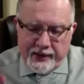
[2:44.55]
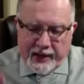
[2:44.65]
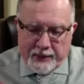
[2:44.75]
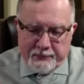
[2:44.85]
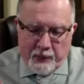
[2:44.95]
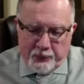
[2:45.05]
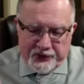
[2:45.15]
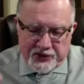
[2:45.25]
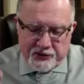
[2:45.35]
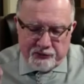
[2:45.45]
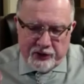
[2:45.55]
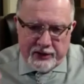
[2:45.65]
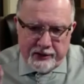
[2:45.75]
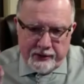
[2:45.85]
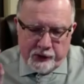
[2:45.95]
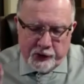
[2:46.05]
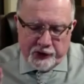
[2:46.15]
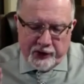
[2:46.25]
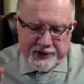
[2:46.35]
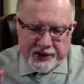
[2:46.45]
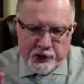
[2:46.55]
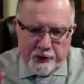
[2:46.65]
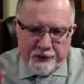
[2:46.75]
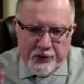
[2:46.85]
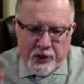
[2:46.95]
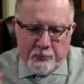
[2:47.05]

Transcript: came up with this really good idea of